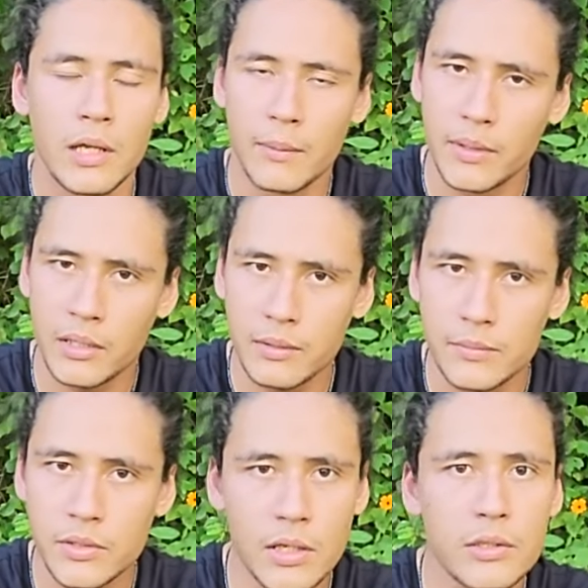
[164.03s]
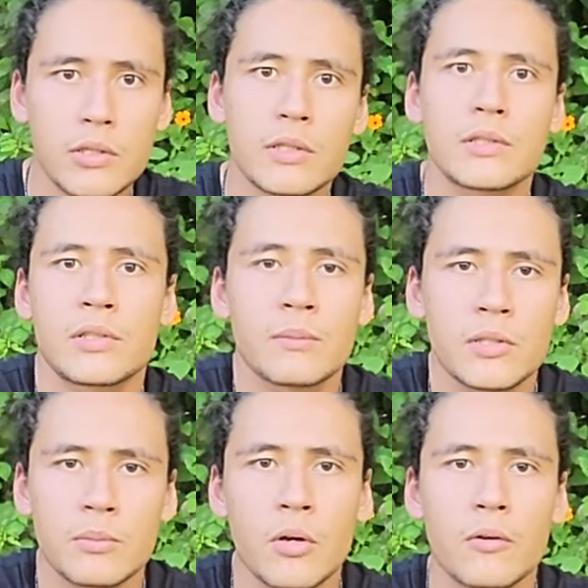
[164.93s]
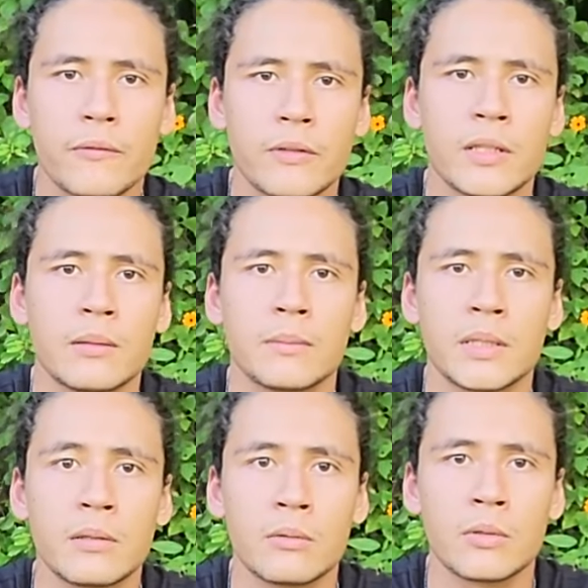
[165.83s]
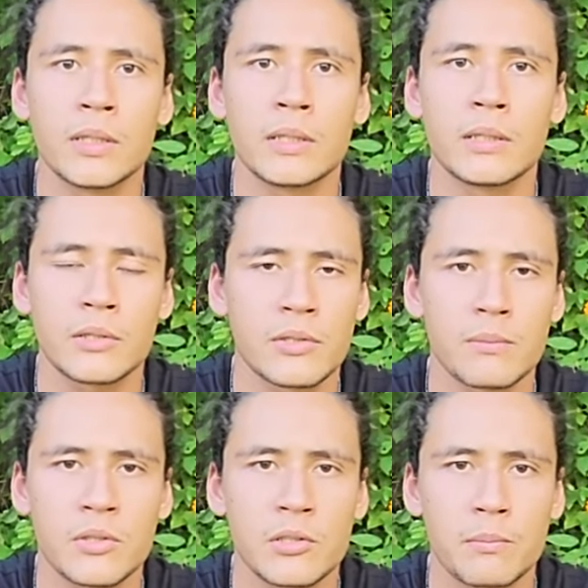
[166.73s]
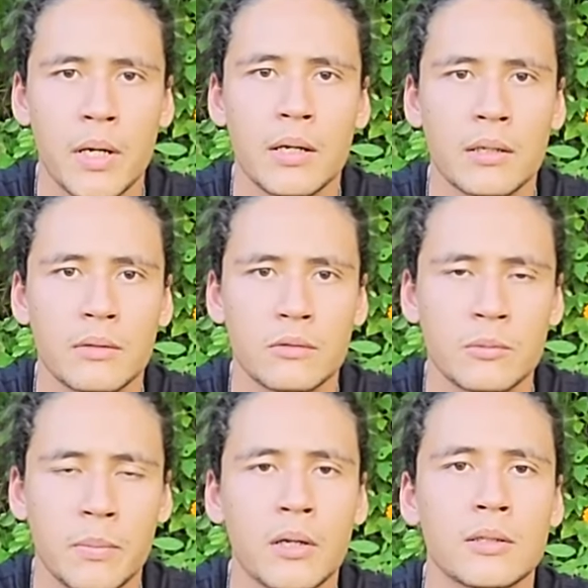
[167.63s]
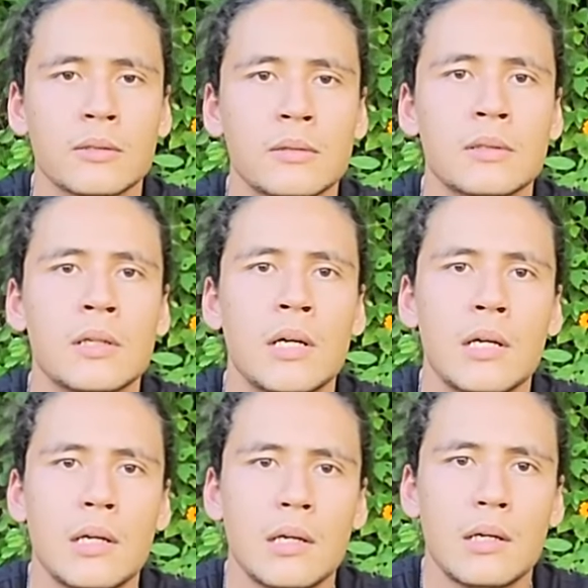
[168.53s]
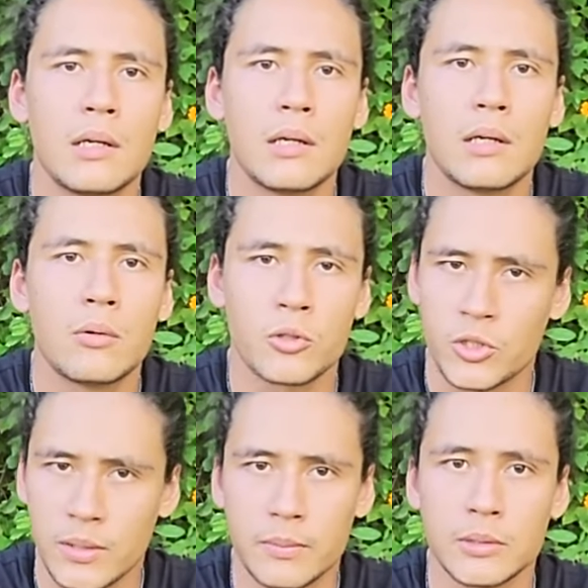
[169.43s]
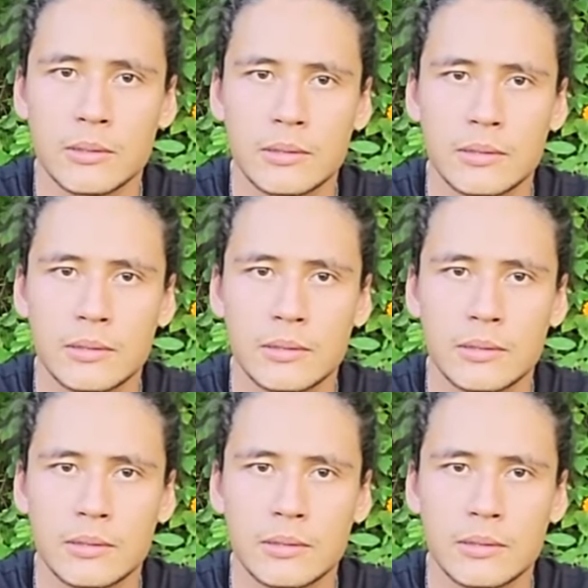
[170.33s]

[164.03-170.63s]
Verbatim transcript: and becomes not just some small flame hidden away, not some spark or sparkle or shimmer.